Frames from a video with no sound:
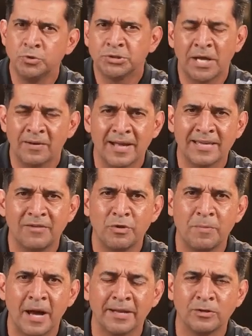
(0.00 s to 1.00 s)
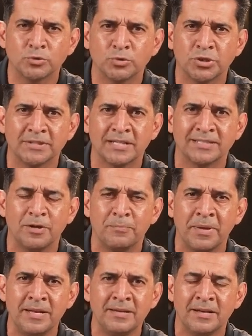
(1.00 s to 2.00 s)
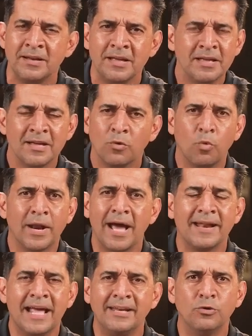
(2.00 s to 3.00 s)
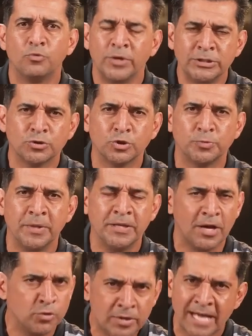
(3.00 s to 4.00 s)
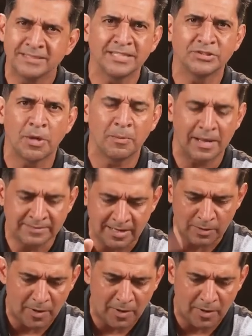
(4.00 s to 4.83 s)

You sound like everybody else who just has an opinion without any research being there. You can't say something like that.